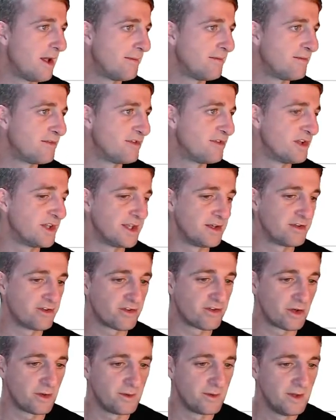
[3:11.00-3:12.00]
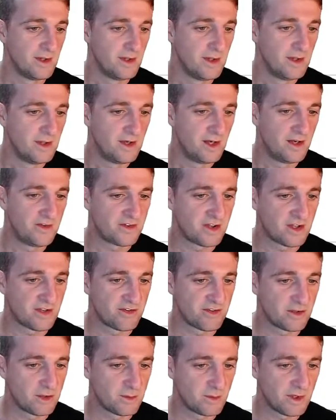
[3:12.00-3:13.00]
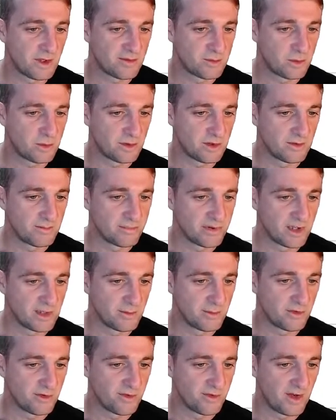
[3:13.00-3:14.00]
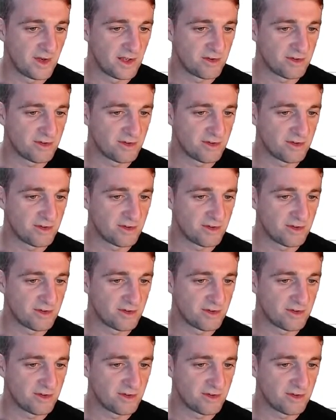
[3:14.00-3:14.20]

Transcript: filling. So as you can see, we have one pretty much there.